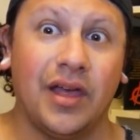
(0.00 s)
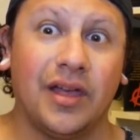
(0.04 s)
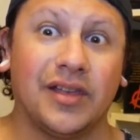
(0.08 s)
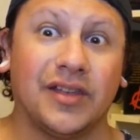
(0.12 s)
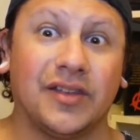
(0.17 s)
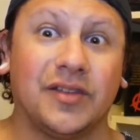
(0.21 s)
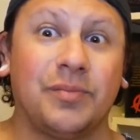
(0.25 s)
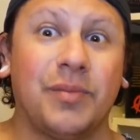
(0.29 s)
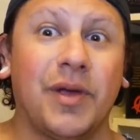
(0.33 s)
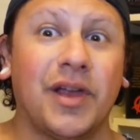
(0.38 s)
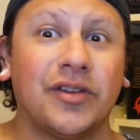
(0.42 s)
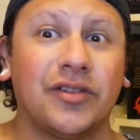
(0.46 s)

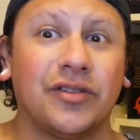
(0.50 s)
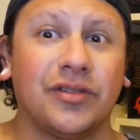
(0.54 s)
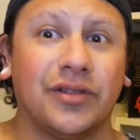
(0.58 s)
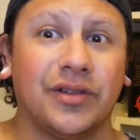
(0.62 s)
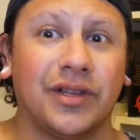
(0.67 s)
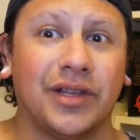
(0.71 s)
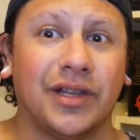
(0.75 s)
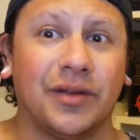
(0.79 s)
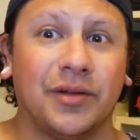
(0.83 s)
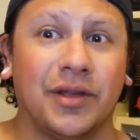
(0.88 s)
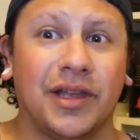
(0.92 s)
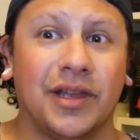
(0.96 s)

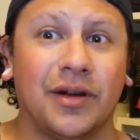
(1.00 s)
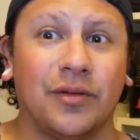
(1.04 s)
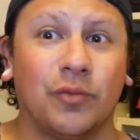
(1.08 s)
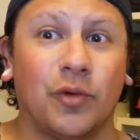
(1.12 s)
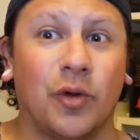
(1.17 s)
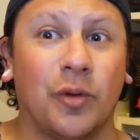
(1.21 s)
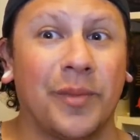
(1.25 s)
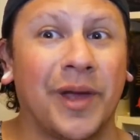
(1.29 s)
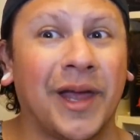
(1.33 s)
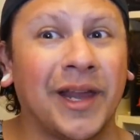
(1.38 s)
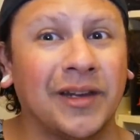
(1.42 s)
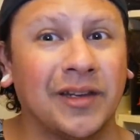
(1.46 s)
especially in
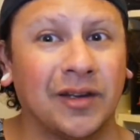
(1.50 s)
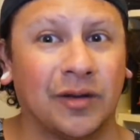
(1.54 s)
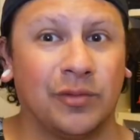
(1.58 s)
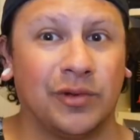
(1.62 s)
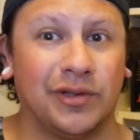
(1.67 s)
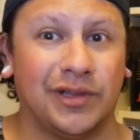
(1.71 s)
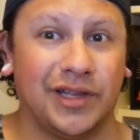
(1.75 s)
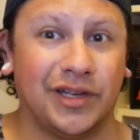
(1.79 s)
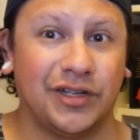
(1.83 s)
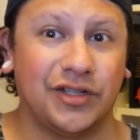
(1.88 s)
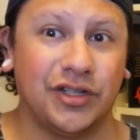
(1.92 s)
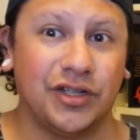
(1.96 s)
romantic
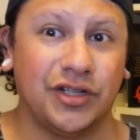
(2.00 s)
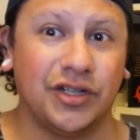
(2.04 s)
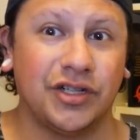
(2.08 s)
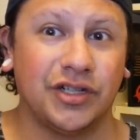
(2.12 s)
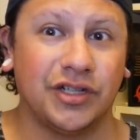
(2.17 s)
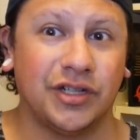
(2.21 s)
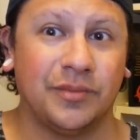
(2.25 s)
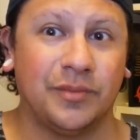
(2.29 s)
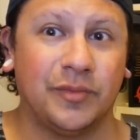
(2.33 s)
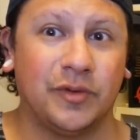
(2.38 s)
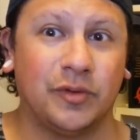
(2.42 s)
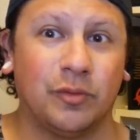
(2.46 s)

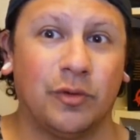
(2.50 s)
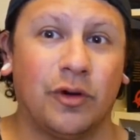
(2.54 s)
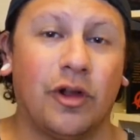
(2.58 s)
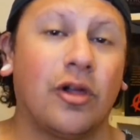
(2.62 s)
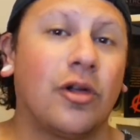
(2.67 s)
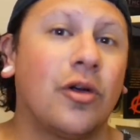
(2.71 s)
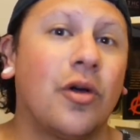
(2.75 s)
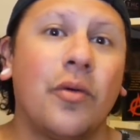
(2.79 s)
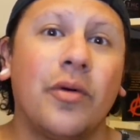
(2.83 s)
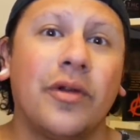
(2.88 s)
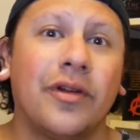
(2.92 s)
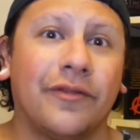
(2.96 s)
relationships, where I'll
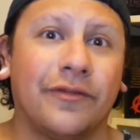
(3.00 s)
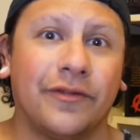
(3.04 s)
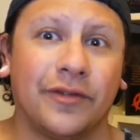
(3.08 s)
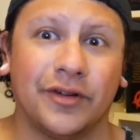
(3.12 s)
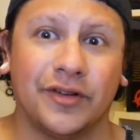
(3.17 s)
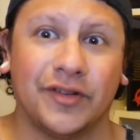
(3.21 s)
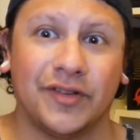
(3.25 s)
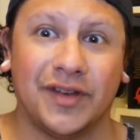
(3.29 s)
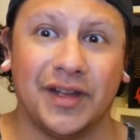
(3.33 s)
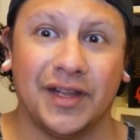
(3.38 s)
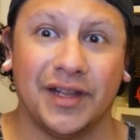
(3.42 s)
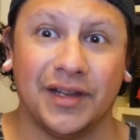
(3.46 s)
go on a
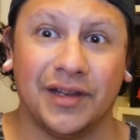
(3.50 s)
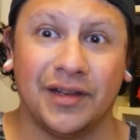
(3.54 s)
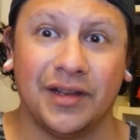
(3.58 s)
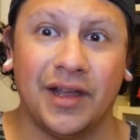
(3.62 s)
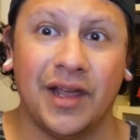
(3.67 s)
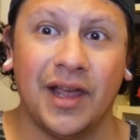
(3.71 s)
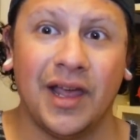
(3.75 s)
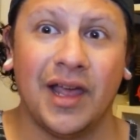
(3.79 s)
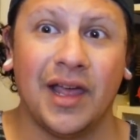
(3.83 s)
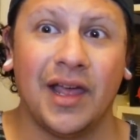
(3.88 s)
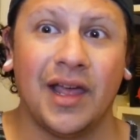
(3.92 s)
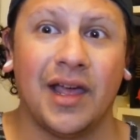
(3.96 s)
first date
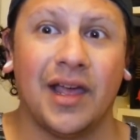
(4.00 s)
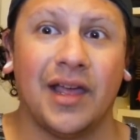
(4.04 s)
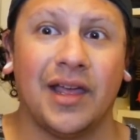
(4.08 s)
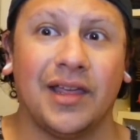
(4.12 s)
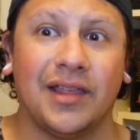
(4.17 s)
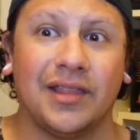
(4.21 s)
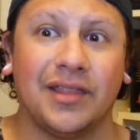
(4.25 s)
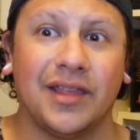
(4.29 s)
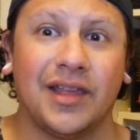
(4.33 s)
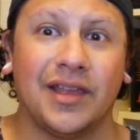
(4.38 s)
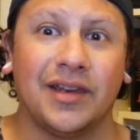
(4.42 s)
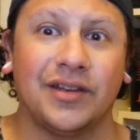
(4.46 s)

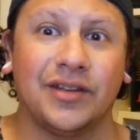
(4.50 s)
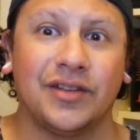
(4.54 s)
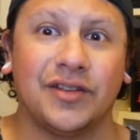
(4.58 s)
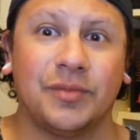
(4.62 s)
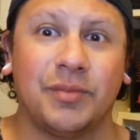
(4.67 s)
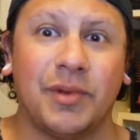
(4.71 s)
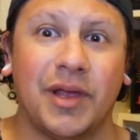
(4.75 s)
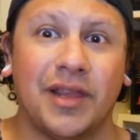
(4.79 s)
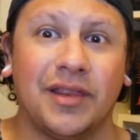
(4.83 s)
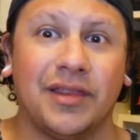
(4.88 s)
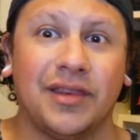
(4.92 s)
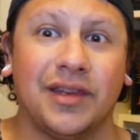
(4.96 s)
and then
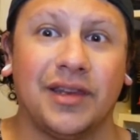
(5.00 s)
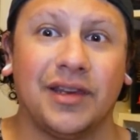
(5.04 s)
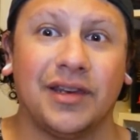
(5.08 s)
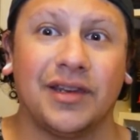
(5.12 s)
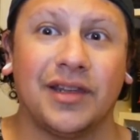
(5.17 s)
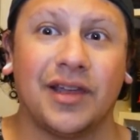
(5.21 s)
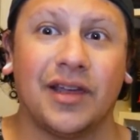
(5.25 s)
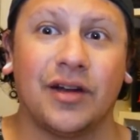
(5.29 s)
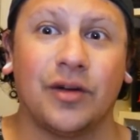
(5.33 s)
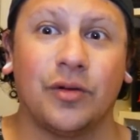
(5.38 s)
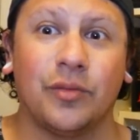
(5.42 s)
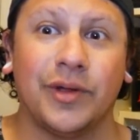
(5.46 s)
spend the
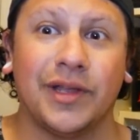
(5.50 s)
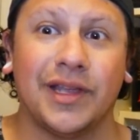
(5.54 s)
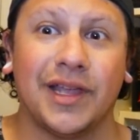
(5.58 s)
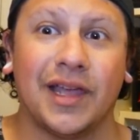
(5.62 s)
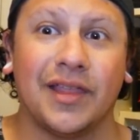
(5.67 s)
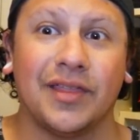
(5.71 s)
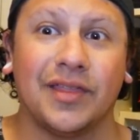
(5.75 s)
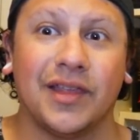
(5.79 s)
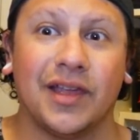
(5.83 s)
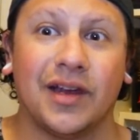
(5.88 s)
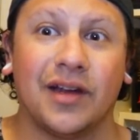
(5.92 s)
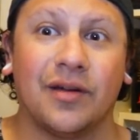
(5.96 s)
entire
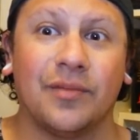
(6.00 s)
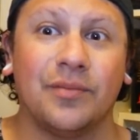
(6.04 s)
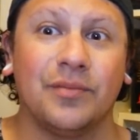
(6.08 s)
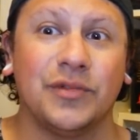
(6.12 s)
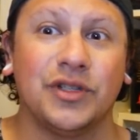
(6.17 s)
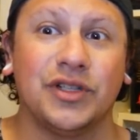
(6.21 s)
weekend there.